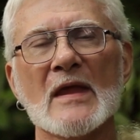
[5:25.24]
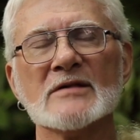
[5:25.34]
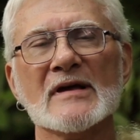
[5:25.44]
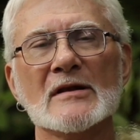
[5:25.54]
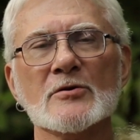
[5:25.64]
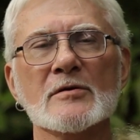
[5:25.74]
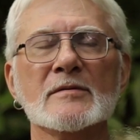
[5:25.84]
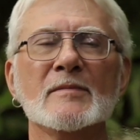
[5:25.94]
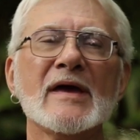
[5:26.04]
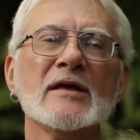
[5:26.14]
as I
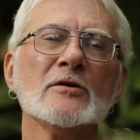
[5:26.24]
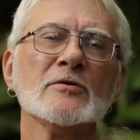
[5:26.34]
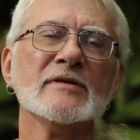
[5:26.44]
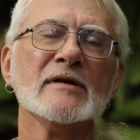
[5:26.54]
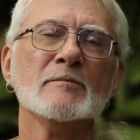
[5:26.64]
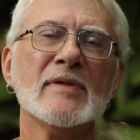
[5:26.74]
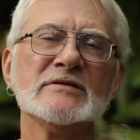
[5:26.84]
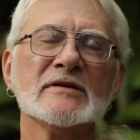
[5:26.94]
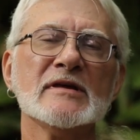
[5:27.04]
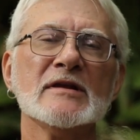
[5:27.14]
began to learn the
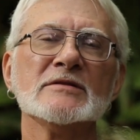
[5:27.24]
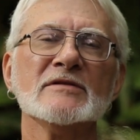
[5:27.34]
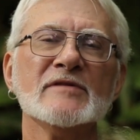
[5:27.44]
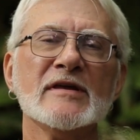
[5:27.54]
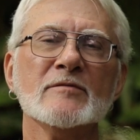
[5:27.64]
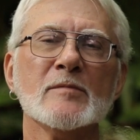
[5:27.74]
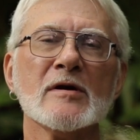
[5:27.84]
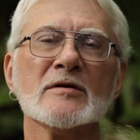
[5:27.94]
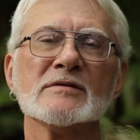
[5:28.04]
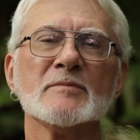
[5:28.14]
basic tenets of Native
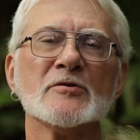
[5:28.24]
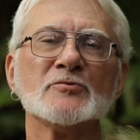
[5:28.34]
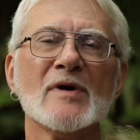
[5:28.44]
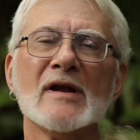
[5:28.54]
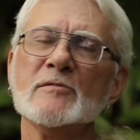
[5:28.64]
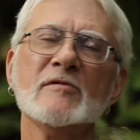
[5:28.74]
American spirituality,